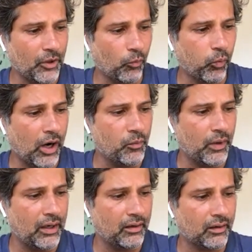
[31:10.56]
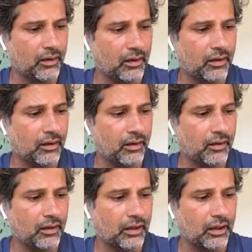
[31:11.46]
world will
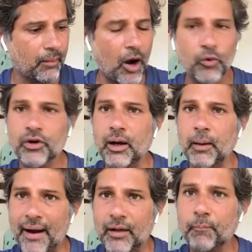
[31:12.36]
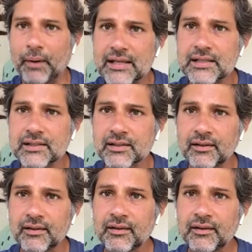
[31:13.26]
come out a better place.